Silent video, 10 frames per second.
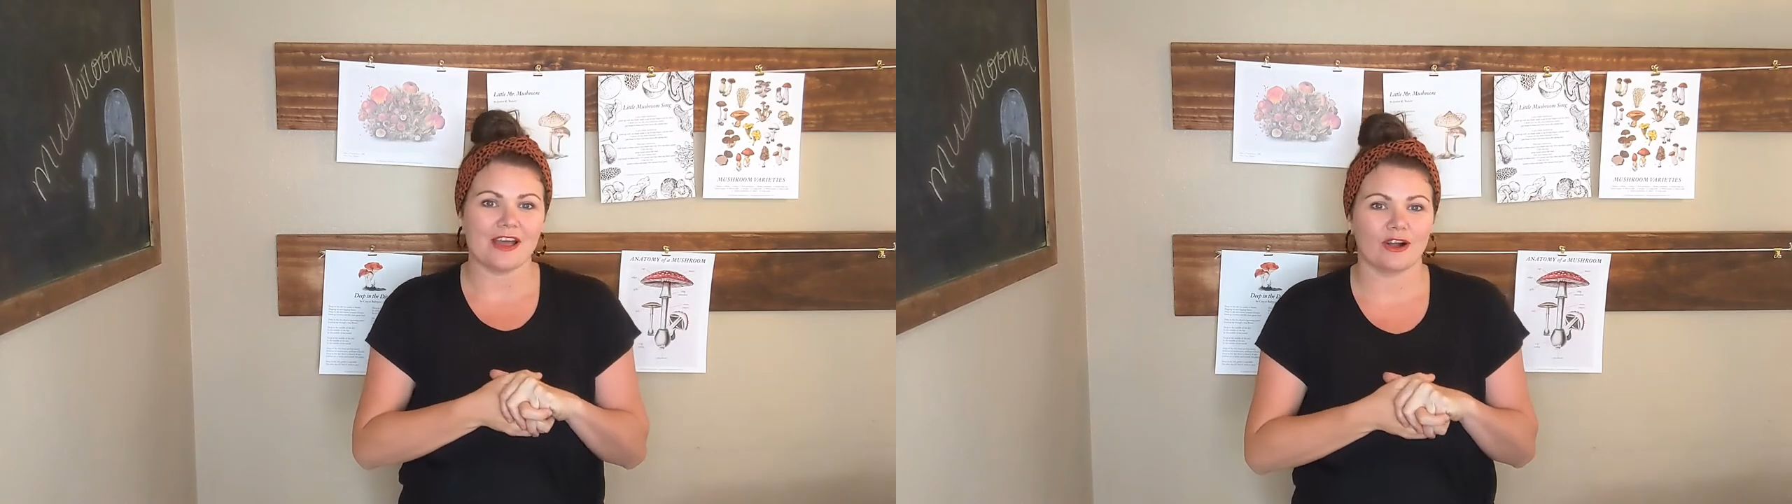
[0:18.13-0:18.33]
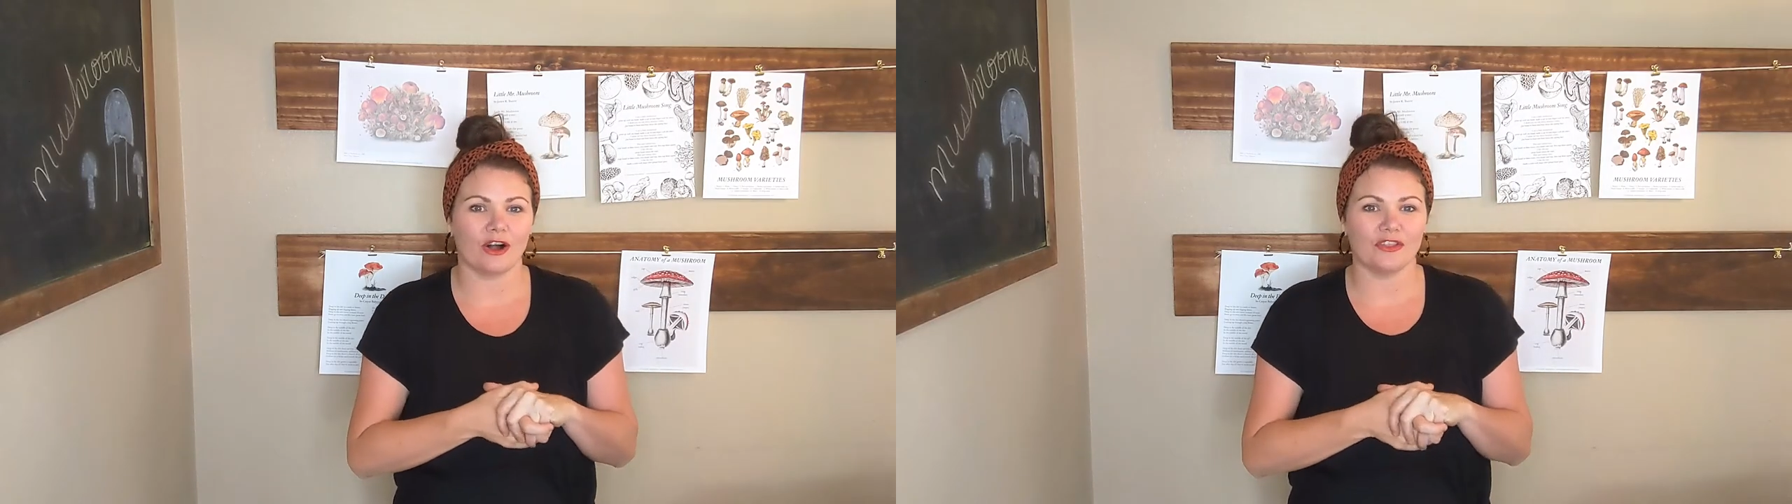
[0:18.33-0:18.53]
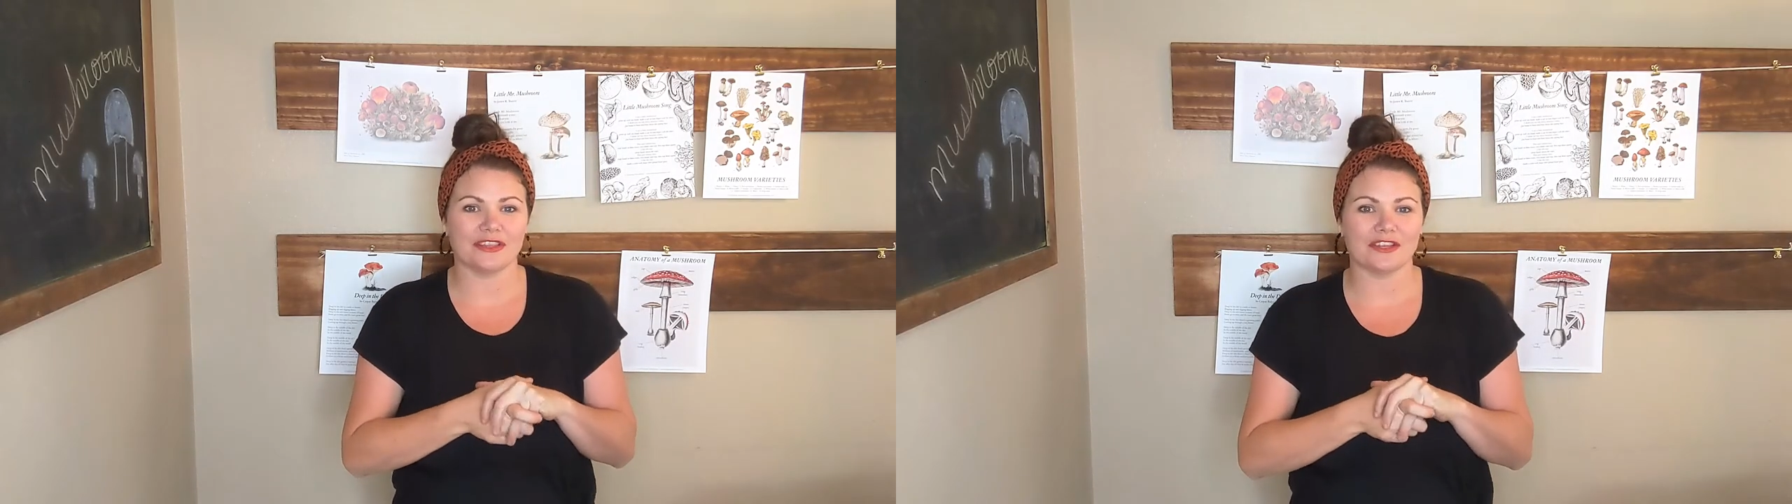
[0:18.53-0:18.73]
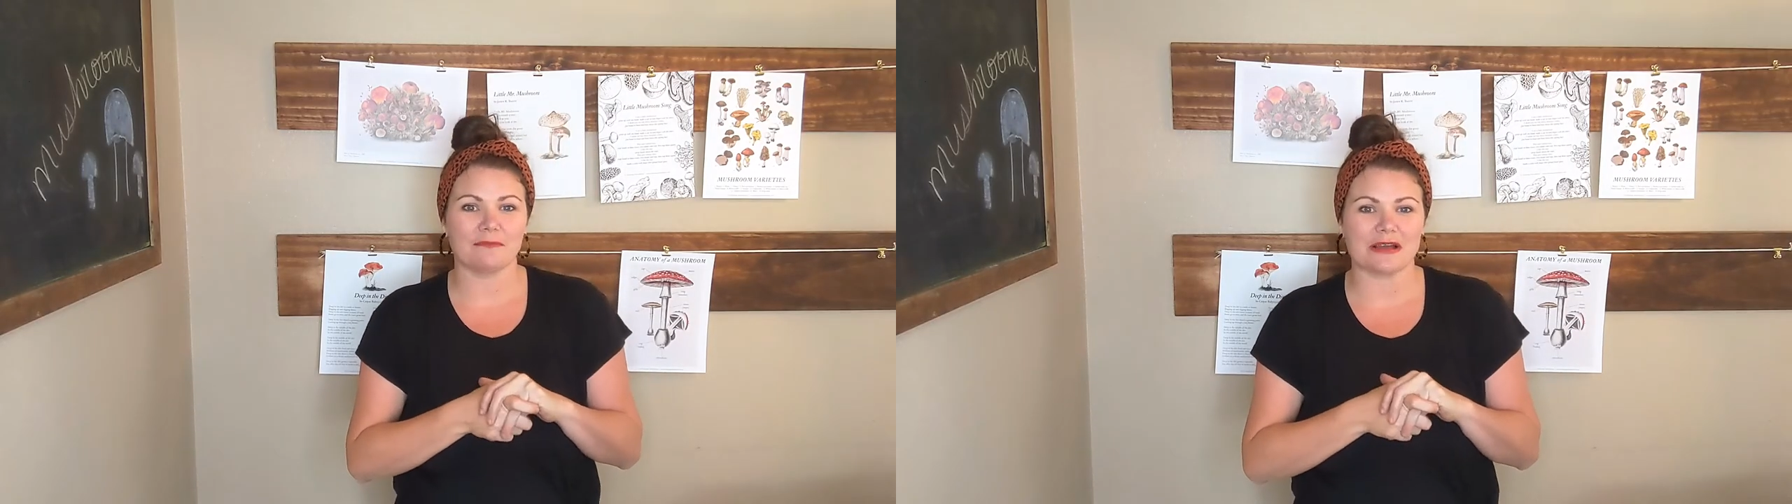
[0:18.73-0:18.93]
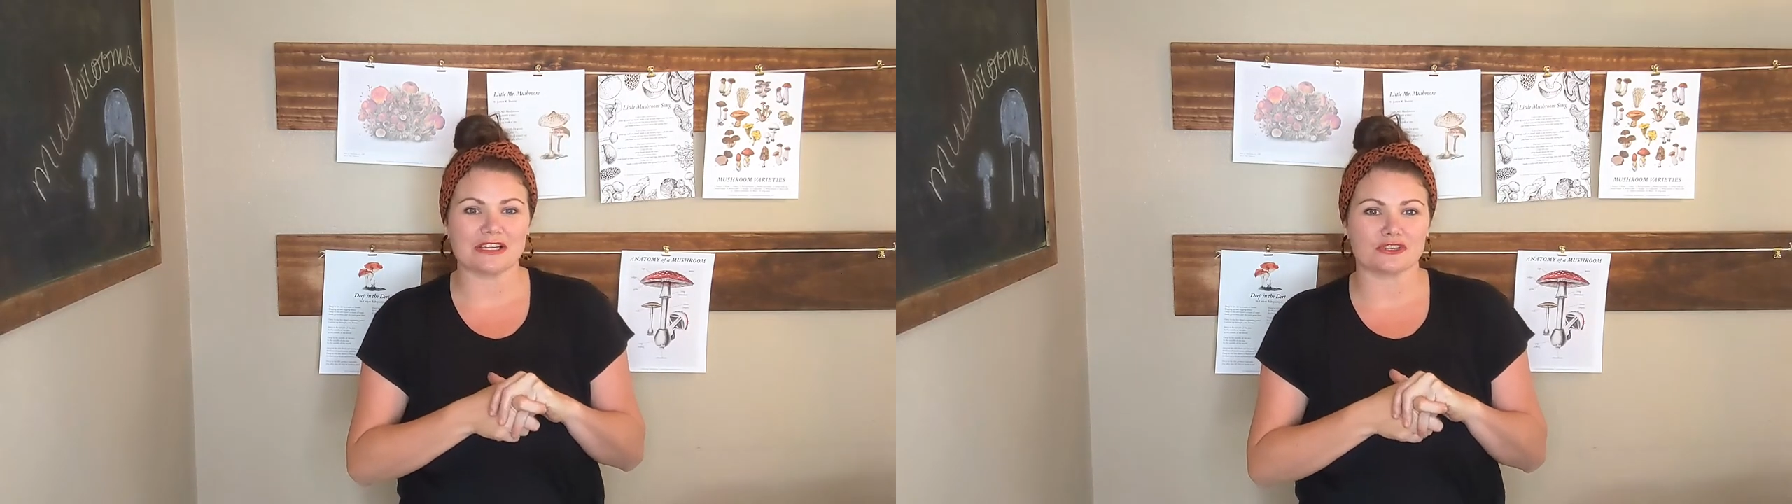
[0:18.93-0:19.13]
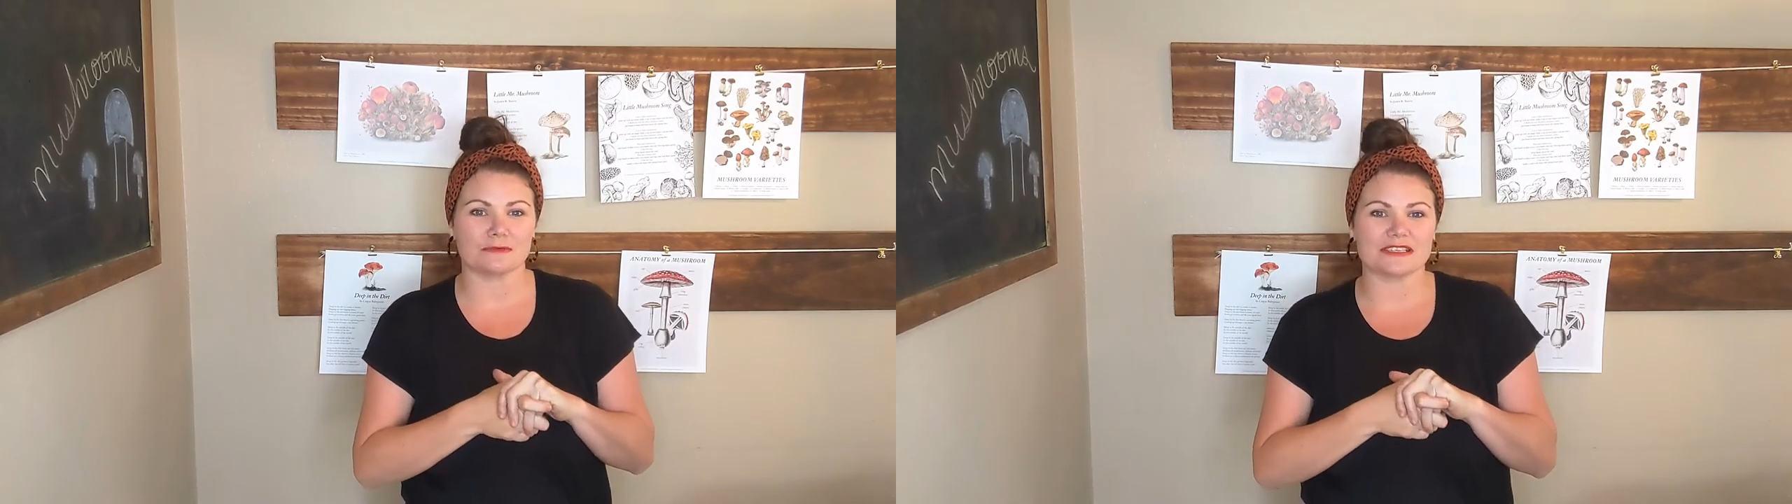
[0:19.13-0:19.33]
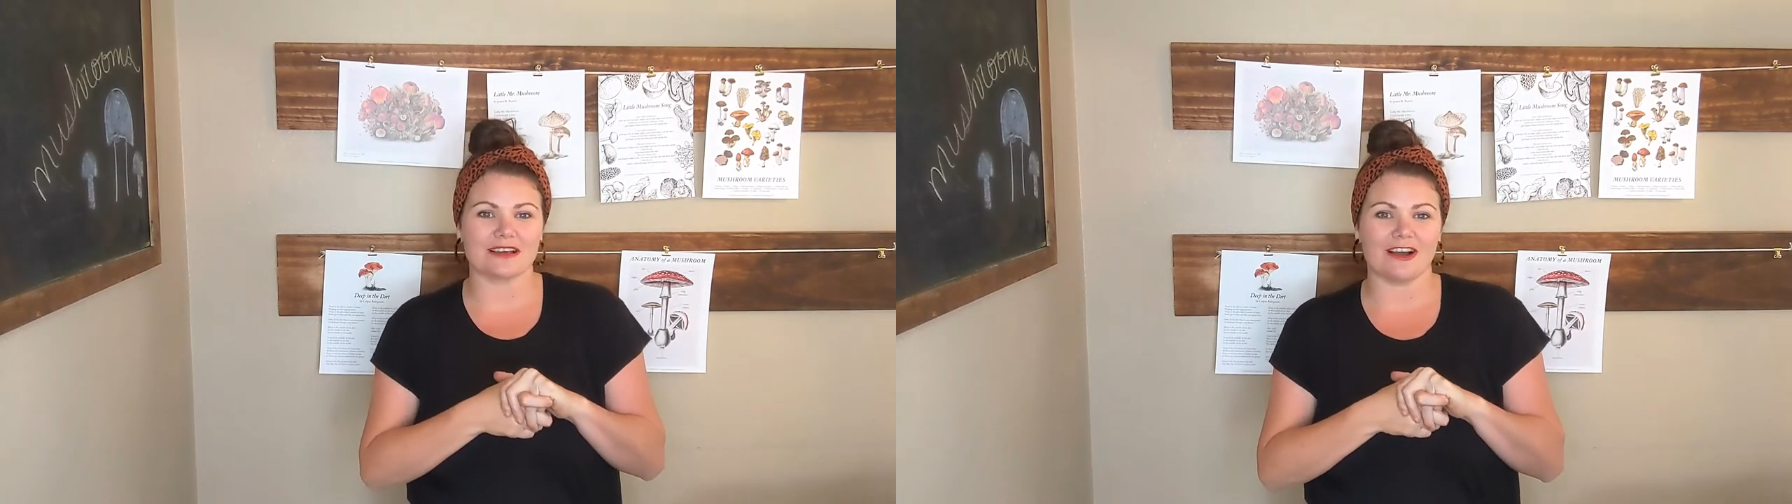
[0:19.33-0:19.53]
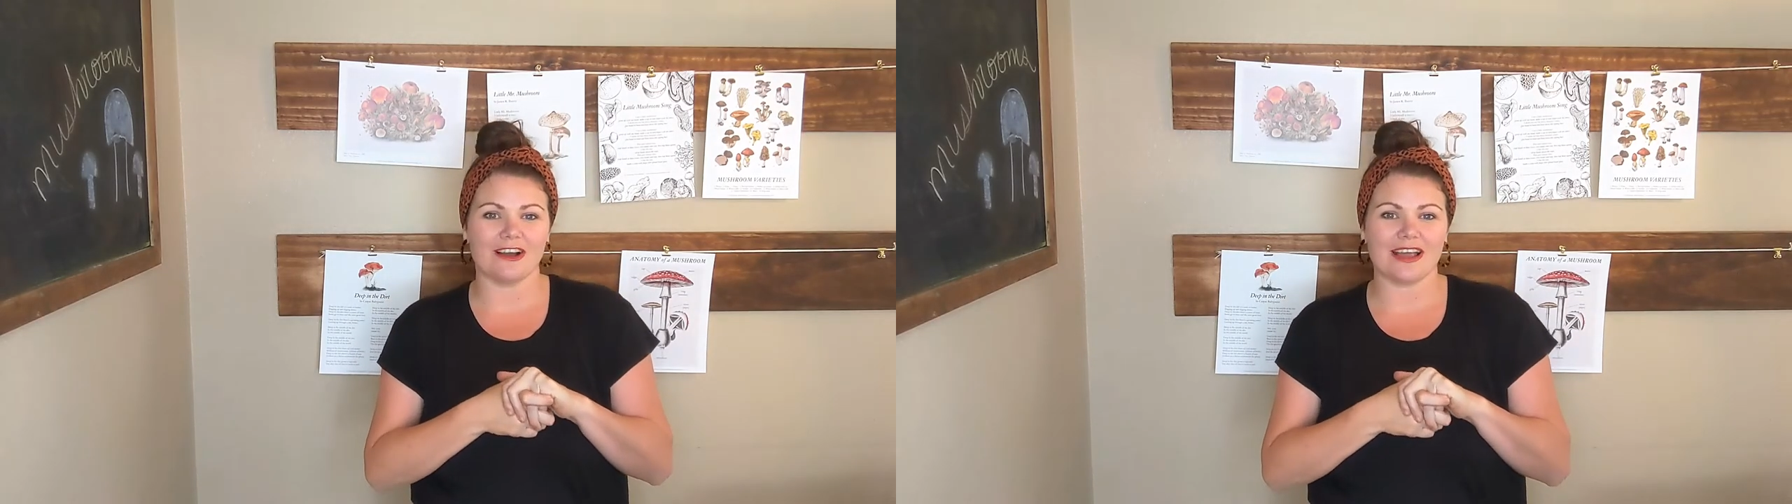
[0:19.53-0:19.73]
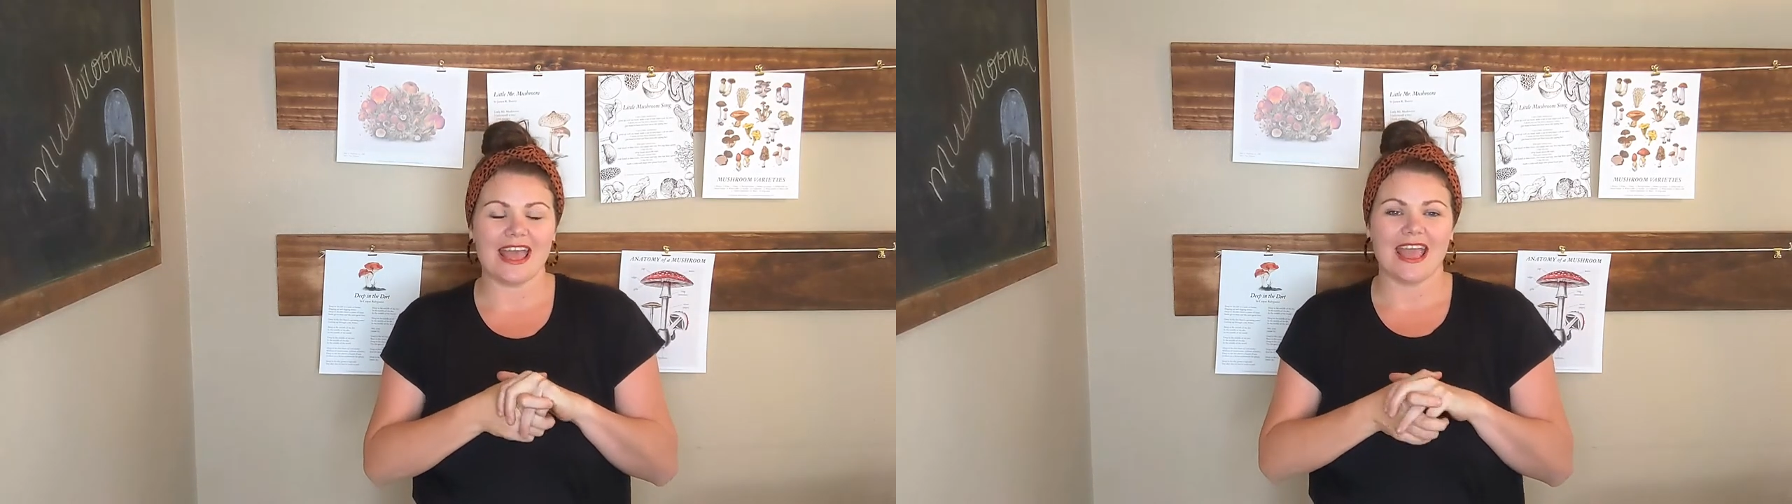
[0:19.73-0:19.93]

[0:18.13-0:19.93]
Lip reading: called The Little Mushroom Song.